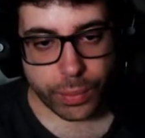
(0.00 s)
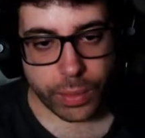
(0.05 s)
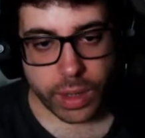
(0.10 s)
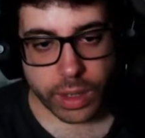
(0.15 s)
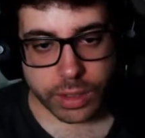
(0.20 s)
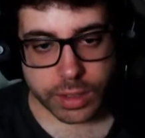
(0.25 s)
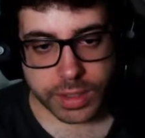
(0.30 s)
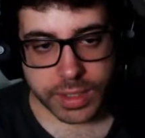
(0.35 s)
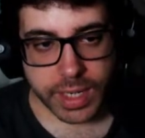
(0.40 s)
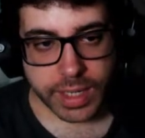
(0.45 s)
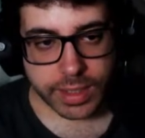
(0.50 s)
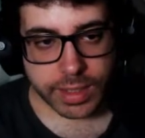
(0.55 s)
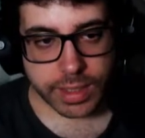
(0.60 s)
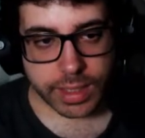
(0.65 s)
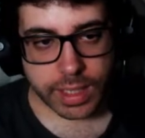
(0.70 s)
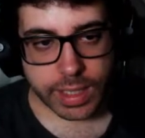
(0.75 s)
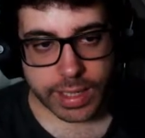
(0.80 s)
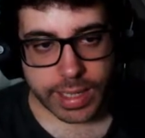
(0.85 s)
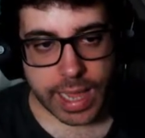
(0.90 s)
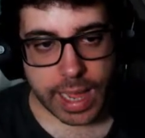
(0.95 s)
We are
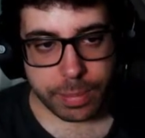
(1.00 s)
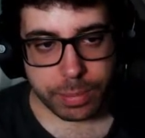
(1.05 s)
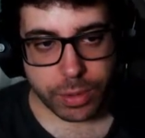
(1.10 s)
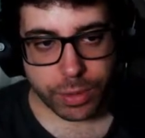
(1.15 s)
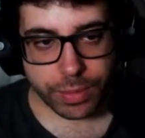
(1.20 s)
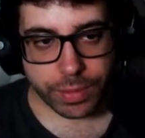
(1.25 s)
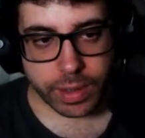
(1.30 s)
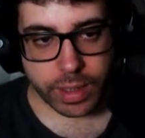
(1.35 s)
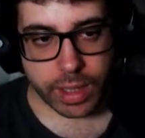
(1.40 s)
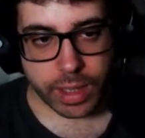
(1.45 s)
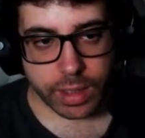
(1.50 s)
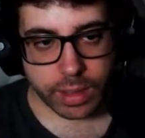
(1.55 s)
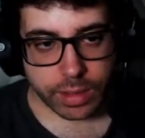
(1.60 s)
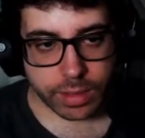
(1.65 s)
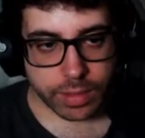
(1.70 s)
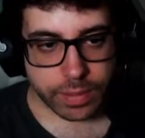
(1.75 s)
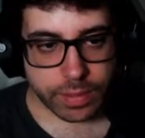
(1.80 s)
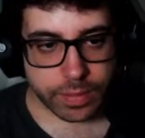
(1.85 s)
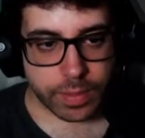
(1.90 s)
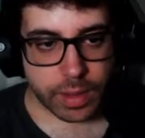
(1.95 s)
technically capturing it,
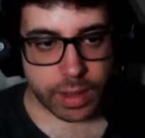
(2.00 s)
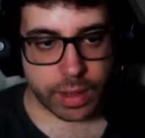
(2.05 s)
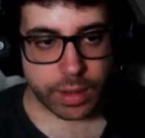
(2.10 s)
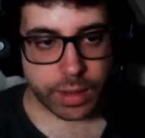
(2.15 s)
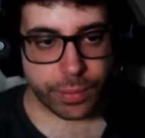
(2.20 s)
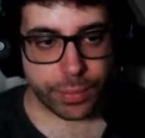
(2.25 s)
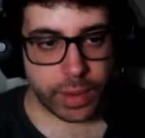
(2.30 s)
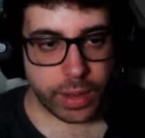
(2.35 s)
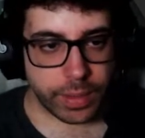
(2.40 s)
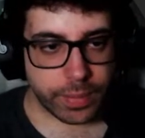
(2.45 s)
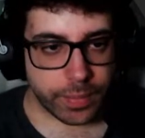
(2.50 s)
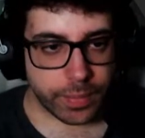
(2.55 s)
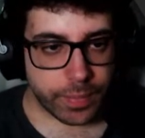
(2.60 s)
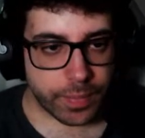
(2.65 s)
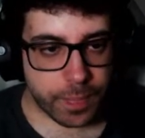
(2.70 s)
aren't we?